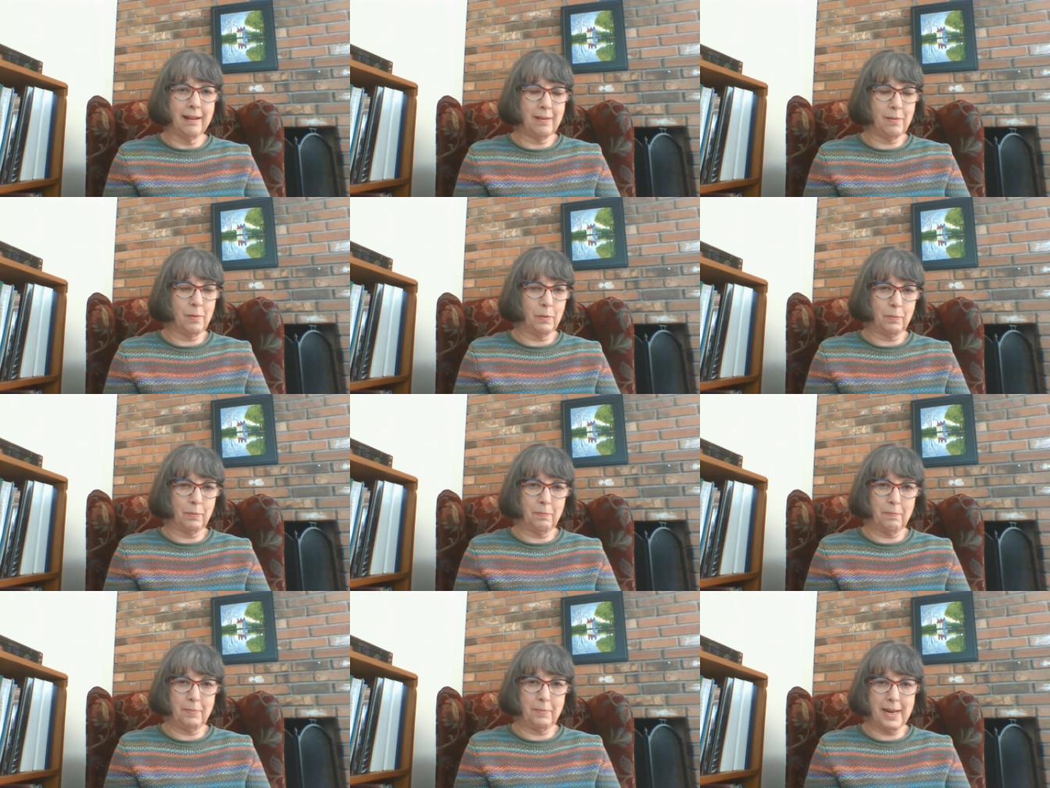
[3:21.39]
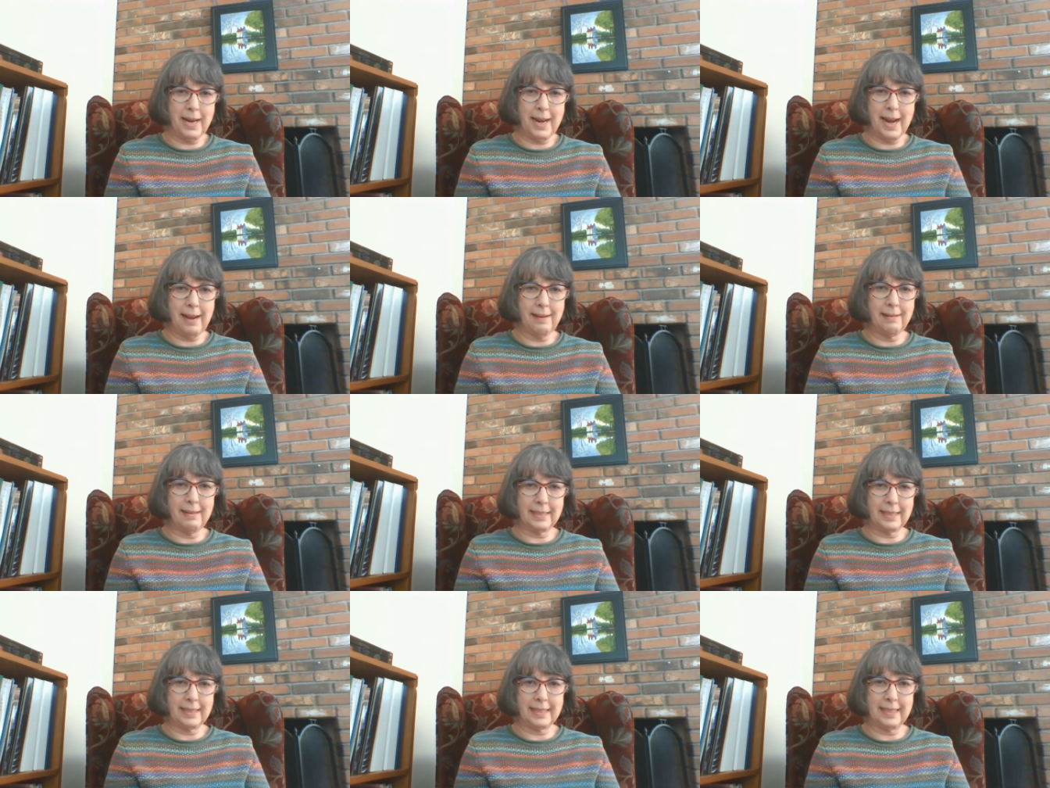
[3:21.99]
uh,
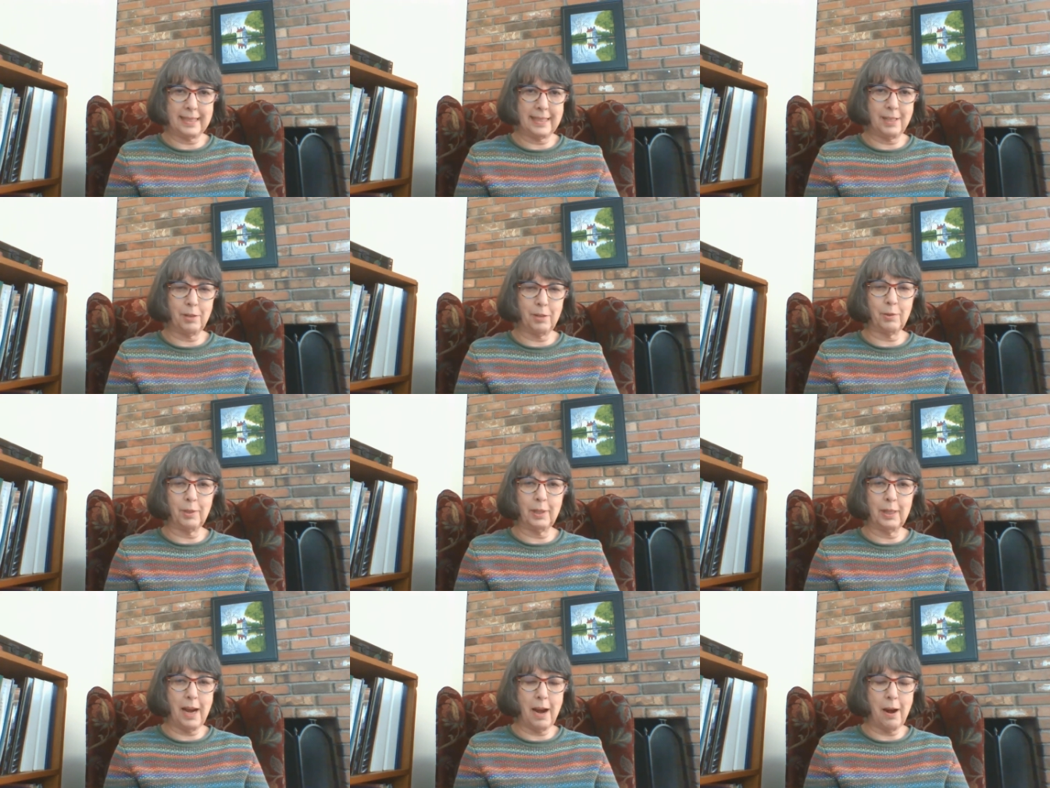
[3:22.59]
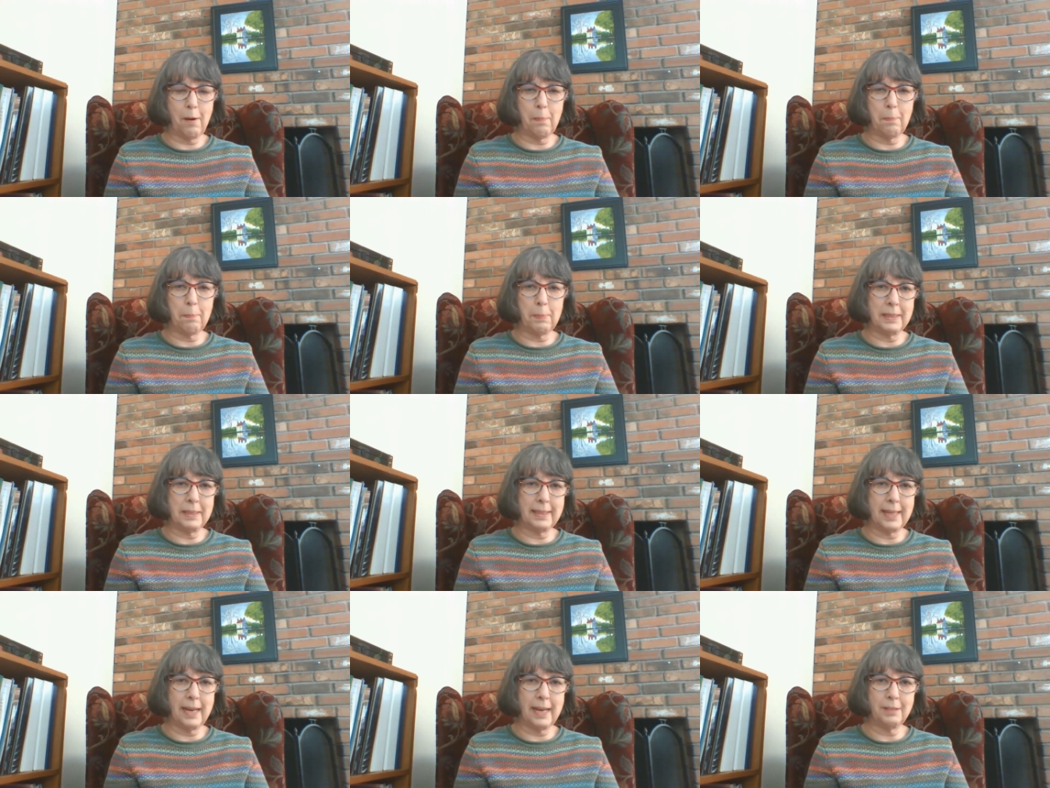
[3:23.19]
not necessarily our
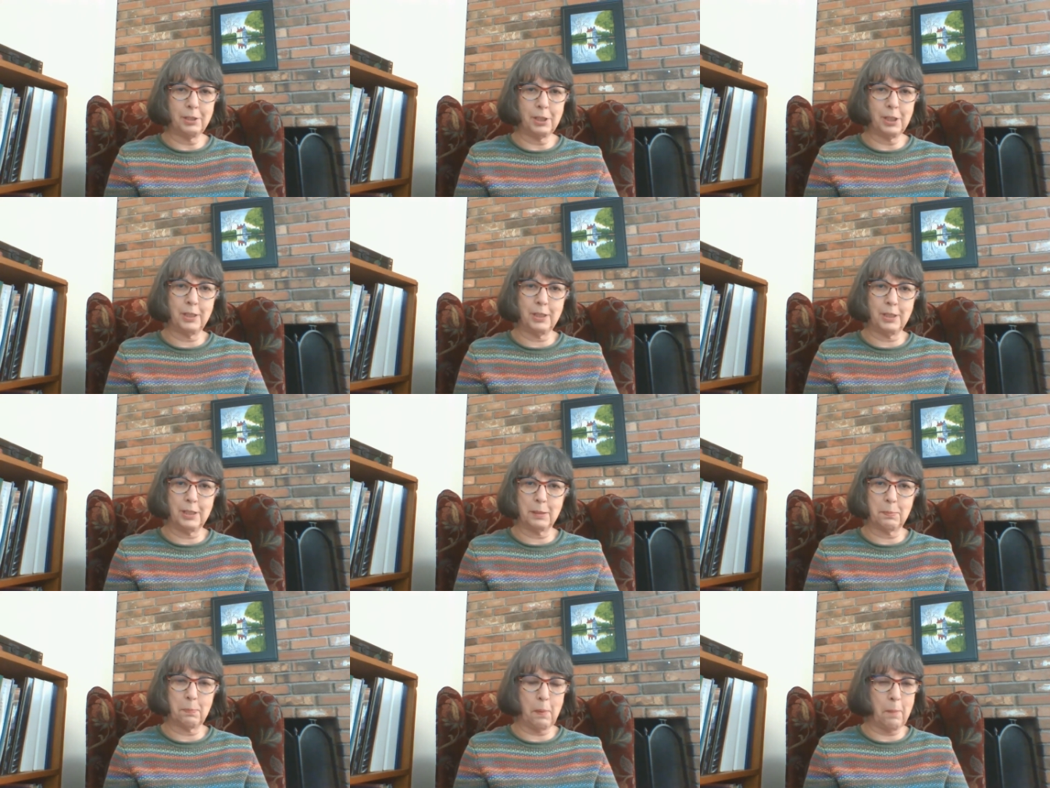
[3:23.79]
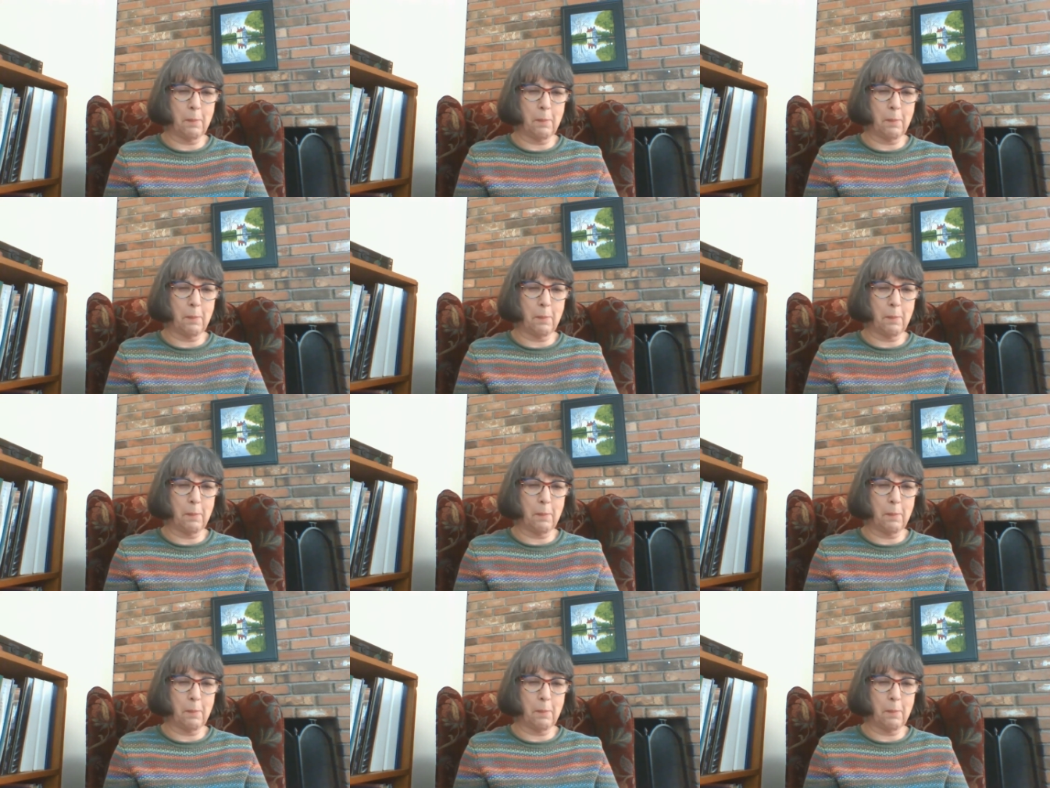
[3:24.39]
possessions,